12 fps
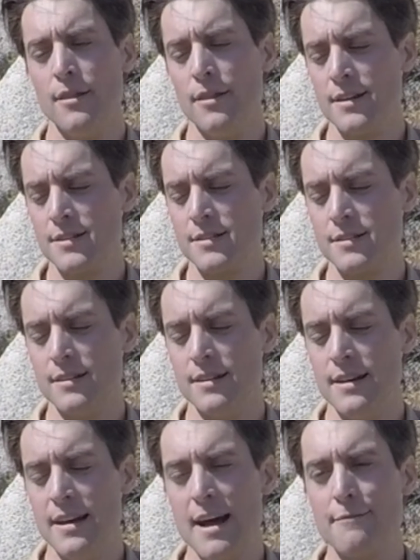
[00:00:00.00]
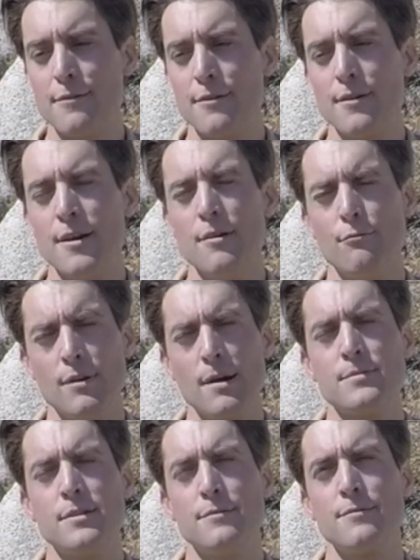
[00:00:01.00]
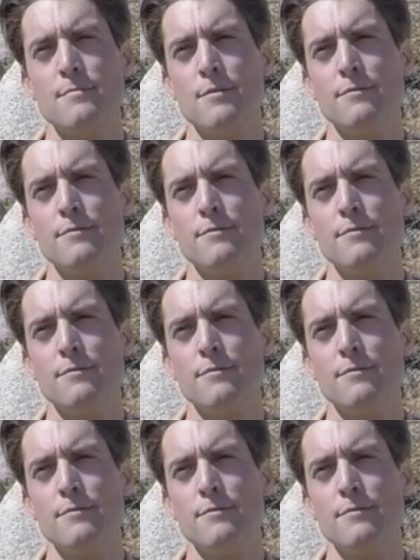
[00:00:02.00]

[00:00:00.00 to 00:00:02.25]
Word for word: This never erupted from a